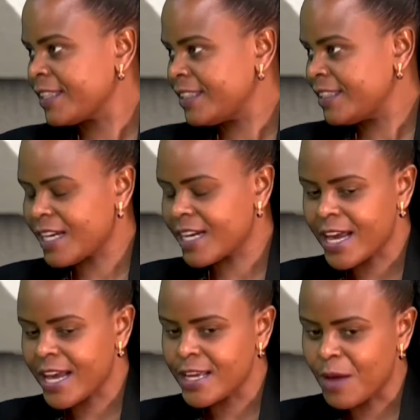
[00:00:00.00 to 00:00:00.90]

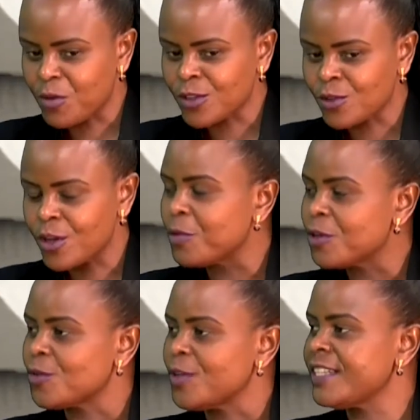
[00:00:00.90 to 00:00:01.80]
I am also
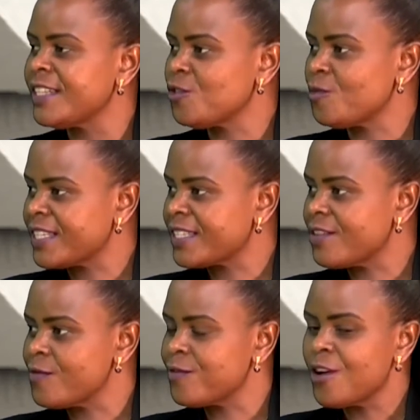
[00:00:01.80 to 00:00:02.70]
able to listen to
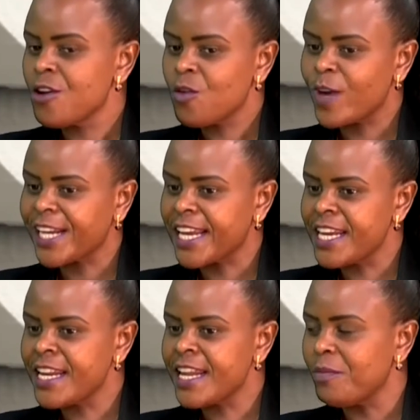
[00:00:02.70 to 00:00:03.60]
myself. When I
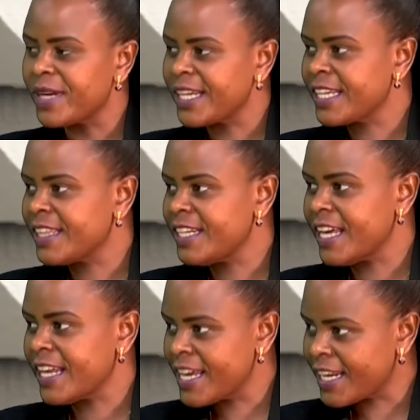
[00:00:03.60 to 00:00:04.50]
need a break, then
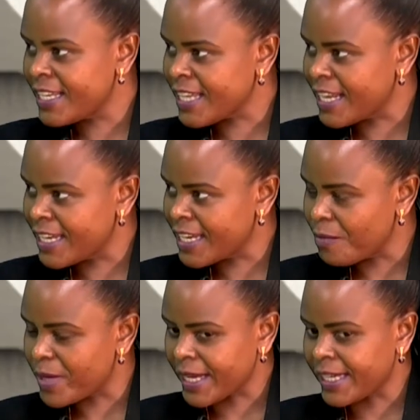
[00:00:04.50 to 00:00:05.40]
I realize I need a
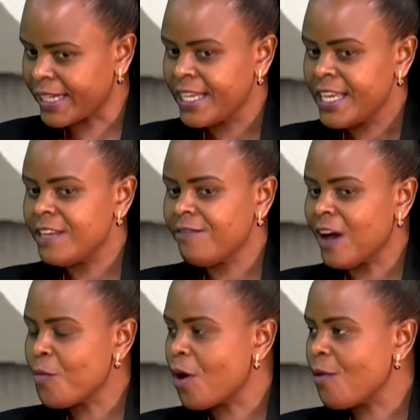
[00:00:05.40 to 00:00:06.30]
break. If
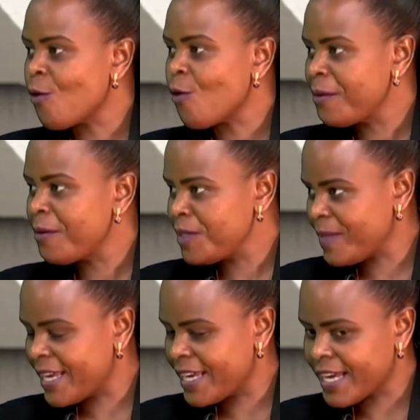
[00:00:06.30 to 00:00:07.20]
I'm overwhelmed
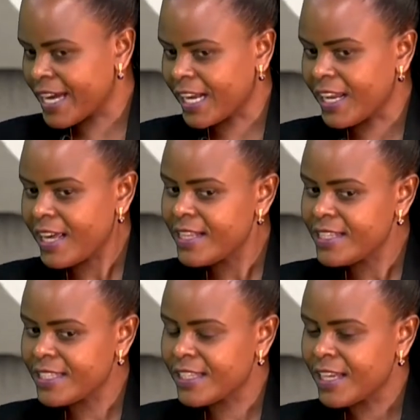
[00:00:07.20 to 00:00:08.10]
by a
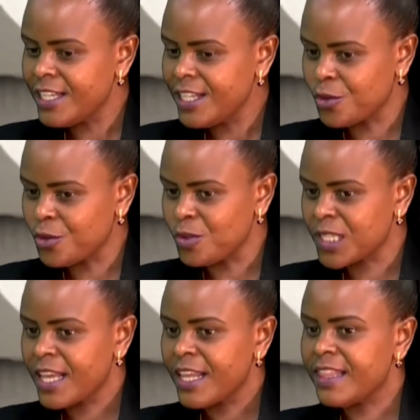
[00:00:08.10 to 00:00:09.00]
client's issues,
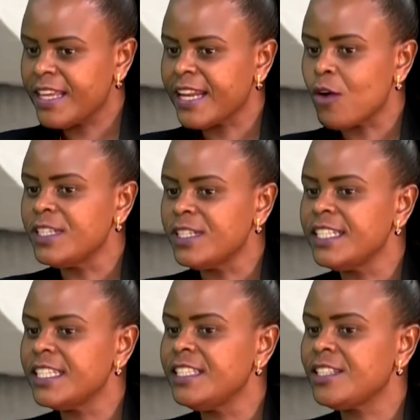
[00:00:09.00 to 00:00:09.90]
then I would
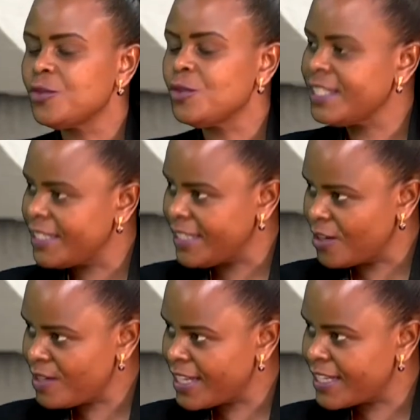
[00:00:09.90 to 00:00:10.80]
need to sit
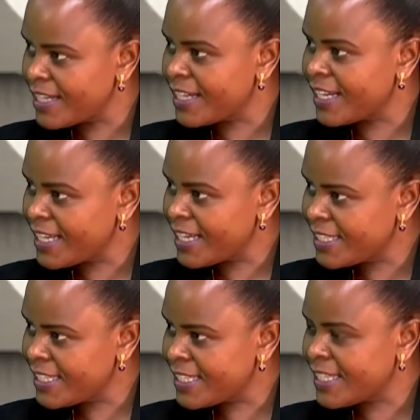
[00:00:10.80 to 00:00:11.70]
down and
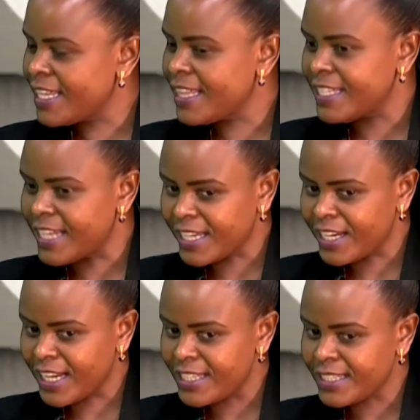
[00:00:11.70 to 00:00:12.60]
analyze it, either
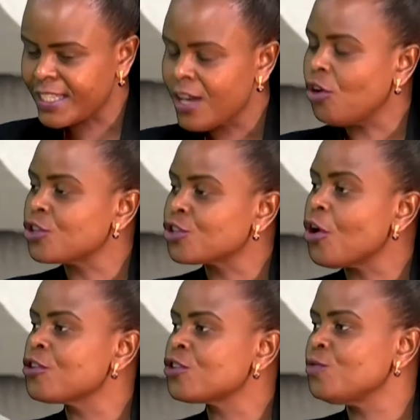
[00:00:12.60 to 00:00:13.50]
journalize or
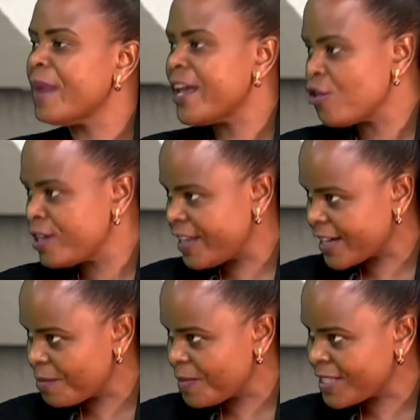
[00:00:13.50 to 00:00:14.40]
talk to my own
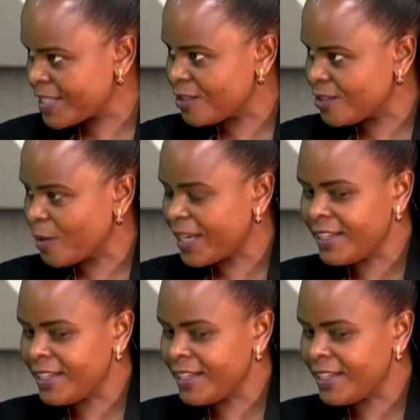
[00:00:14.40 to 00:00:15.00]
therapist as well,